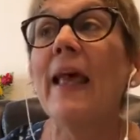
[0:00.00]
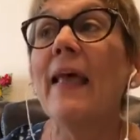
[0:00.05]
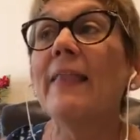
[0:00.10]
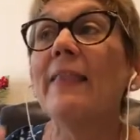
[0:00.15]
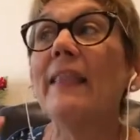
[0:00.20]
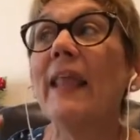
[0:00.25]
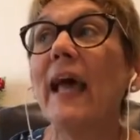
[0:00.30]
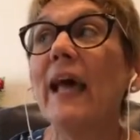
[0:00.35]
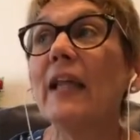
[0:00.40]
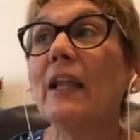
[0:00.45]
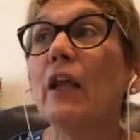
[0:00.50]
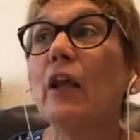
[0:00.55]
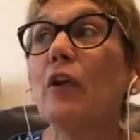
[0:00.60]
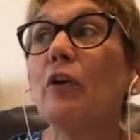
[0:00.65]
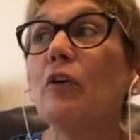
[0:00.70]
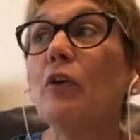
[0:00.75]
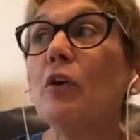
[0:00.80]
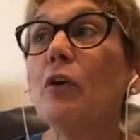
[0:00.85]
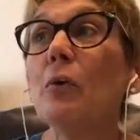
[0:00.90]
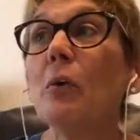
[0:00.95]
That
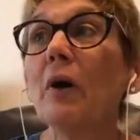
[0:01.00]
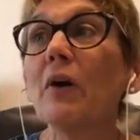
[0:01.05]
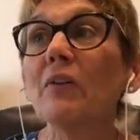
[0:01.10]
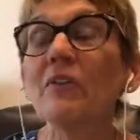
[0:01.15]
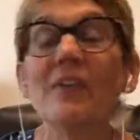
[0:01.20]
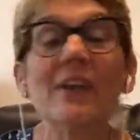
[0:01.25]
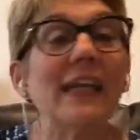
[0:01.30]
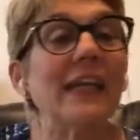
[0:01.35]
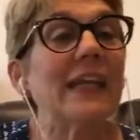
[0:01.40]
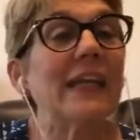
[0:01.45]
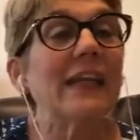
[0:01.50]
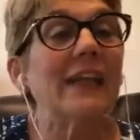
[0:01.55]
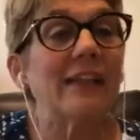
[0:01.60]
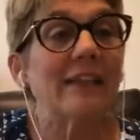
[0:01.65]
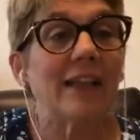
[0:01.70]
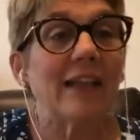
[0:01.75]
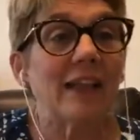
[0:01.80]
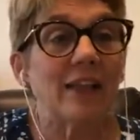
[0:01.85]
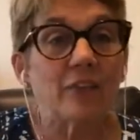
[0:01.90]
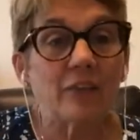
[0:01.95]
you are taking
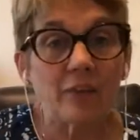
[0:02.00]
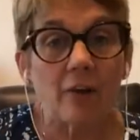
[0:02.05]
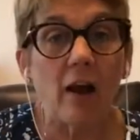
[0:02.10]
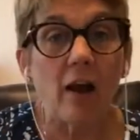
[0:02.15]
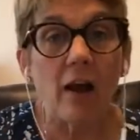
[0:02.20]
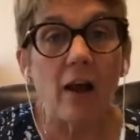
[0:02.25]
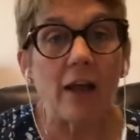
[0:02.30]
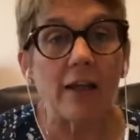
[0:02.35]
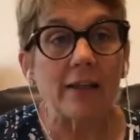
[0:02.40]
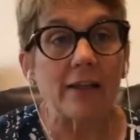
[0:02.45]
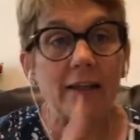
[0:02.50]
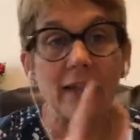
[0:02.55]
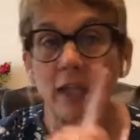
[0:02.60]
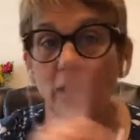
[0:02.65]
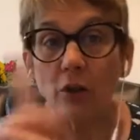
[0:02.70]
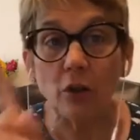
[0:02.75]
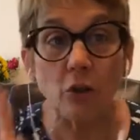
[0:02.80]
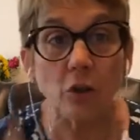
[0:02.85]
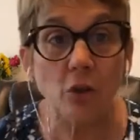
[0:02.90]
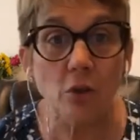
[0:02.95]
things on that
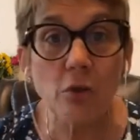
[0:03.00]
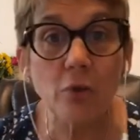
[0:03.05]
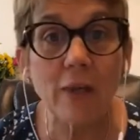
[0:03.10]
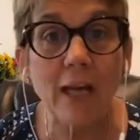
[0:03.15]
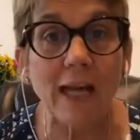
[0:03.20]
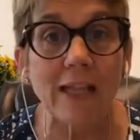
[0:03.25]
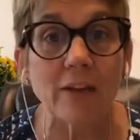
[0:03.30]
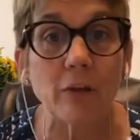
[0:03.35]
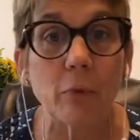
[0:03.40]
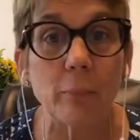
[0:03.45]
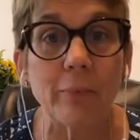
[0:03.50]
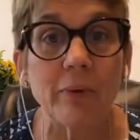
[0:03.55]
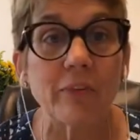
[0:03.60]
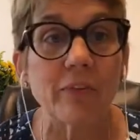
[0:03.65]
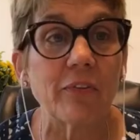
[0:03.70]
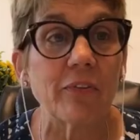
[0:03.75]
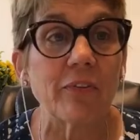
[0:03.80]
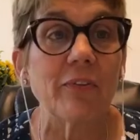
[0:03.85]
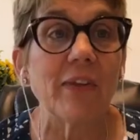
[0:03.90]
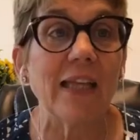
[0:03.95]
you got no
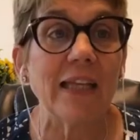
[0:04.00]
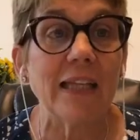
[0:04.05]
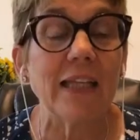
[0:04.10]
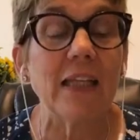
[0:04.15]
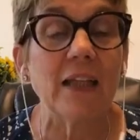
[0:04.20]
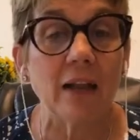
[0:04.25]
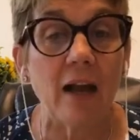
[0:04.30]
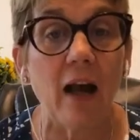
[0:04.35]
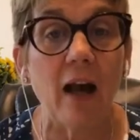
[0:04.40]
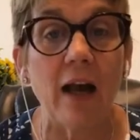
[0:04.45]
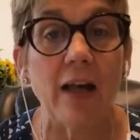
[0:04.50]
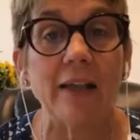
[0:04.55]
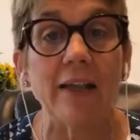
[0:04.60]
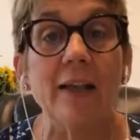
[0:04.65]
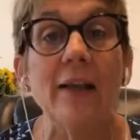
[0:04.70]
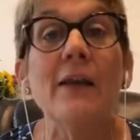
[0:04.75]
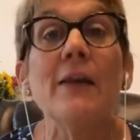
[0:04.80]
business taking on.